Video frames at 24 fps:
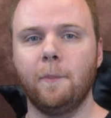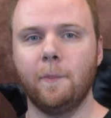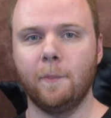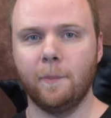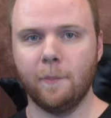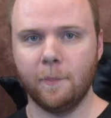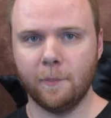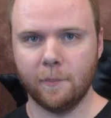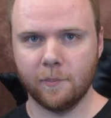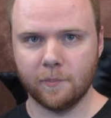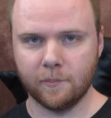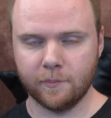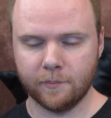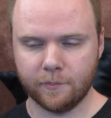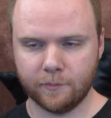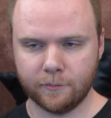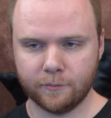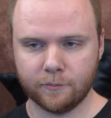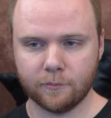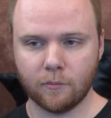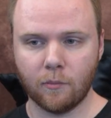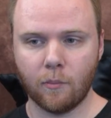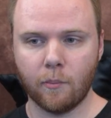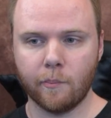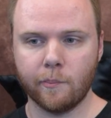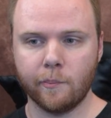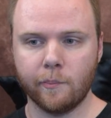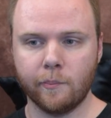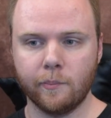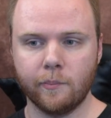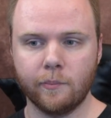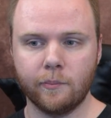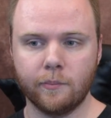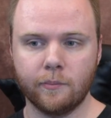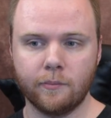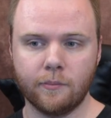
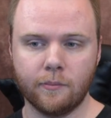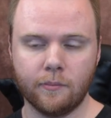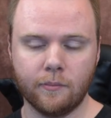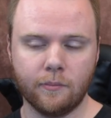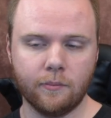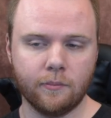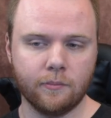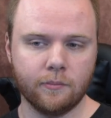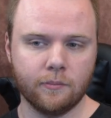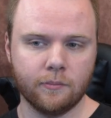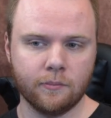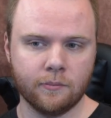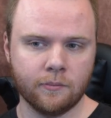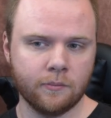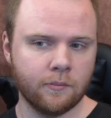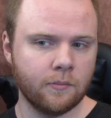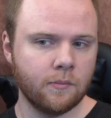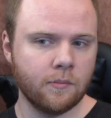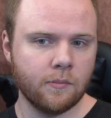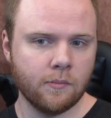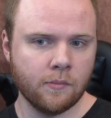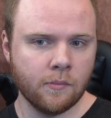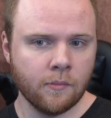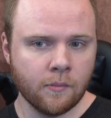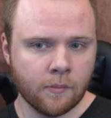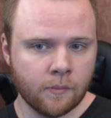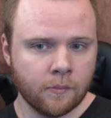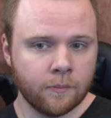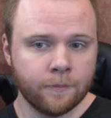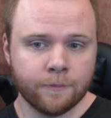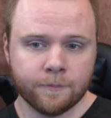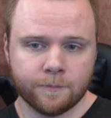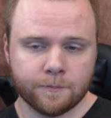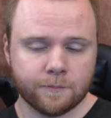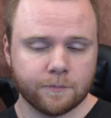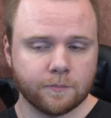
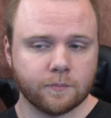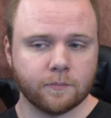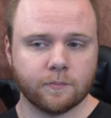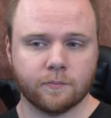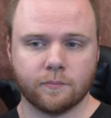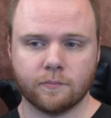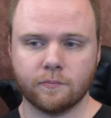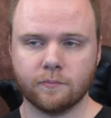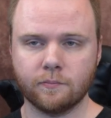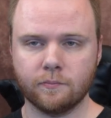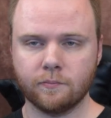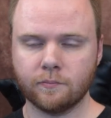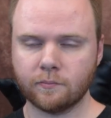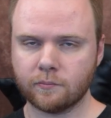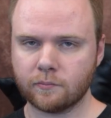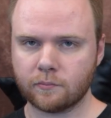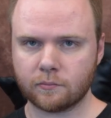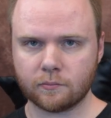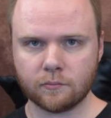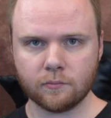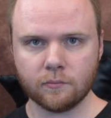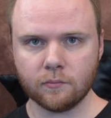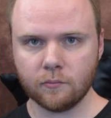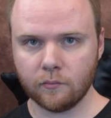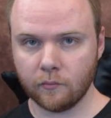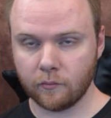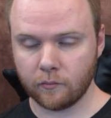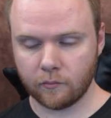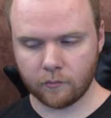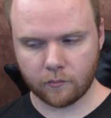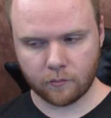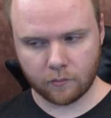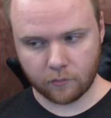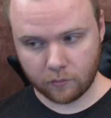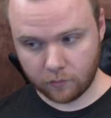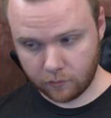
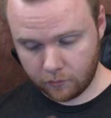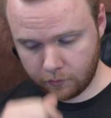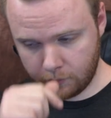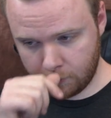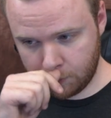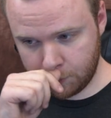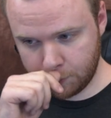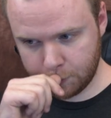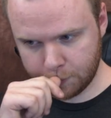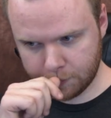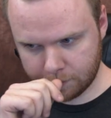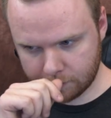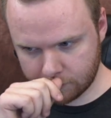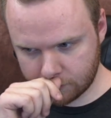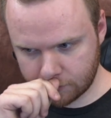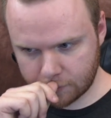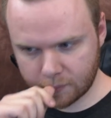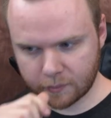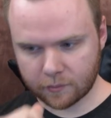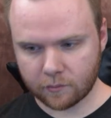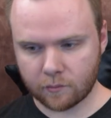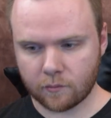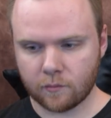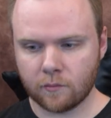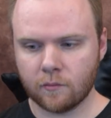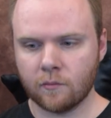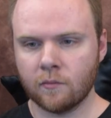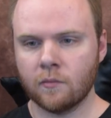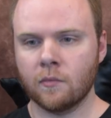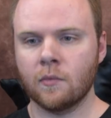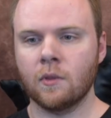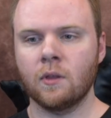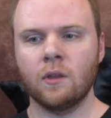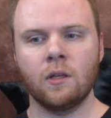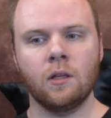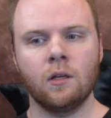(silent)